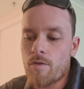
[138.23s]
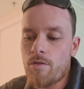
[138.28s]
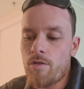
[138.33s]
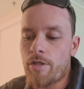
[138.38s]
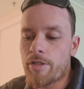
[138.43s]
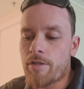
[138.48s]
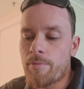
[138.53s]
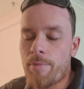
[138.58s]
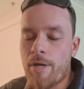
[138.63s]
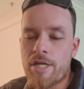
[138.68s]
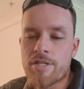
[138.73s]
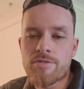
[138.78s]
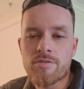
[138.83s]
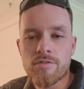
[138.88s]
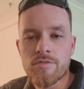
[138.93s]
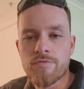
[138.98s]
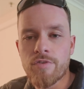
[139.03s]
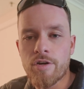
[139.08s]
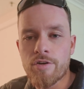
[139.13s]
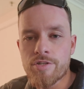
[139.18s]
like the pastry
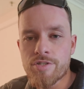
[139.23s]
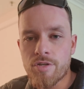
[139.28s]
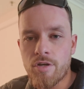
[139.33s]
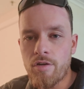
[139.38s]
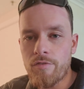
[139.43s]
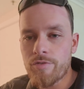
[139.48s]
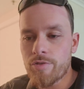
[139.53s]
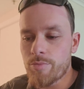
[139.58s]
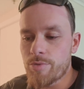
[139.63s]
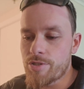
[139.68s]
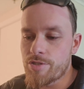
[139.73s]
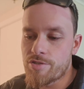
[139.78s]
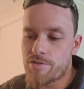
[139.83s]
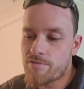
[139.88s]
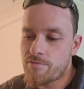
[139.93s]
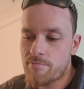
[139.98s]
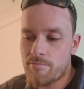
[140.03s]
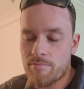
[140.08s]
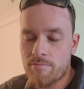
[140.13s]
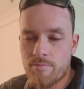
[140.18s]
is very soft, which
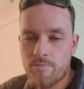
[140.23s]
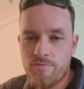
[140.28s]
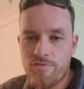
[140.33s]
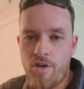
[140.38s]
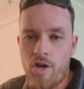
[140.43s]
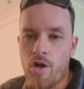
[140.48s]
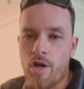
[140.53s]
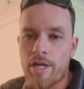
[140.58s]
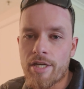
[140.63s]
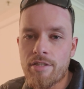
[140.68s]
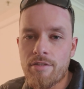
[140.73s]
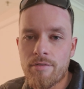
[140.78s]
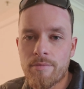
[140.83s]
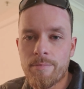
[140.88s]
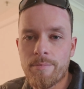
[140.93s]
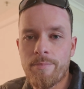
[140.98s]
is fine.